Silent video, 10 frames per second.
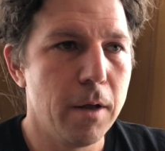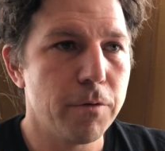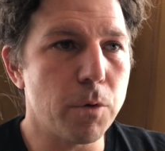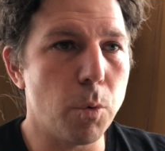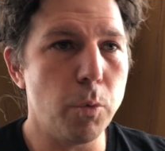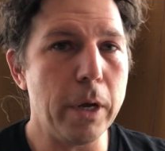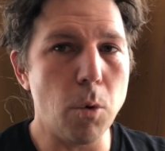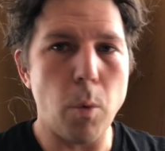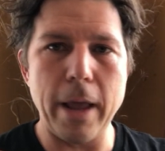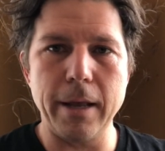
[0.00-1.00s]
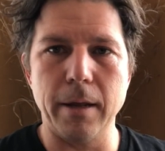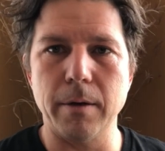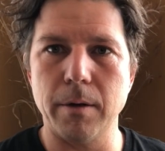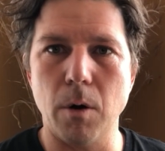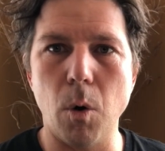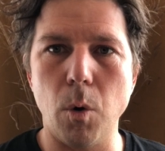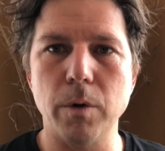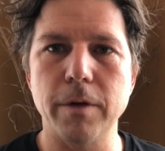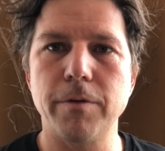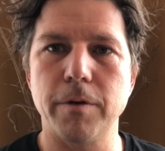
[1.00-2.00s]
So when we awaken to
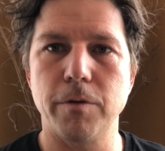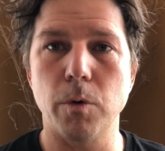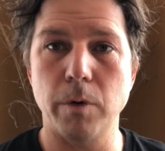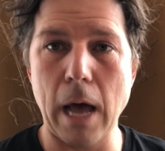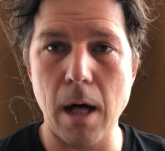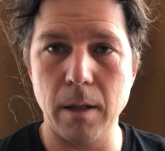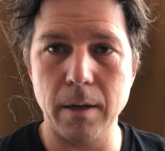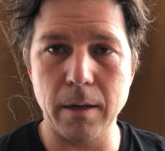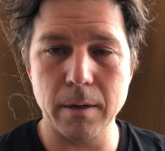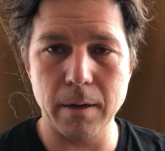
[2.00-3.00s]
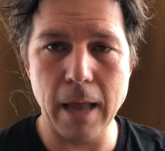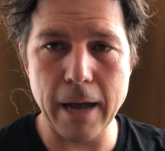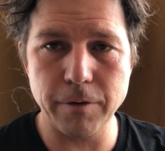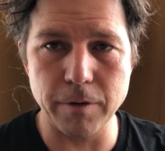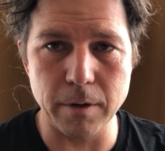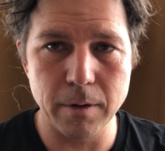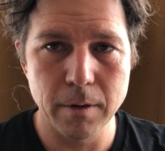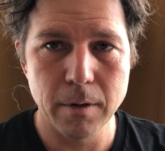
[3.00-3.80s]
wholeness and totality and connection,